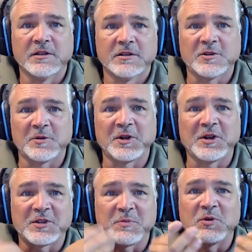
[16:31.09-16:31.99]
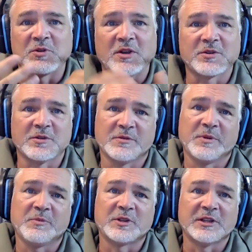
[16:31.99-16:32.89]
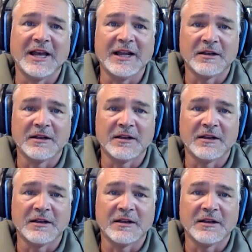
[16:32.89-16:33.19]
So we're going to expose all sorts of people to that.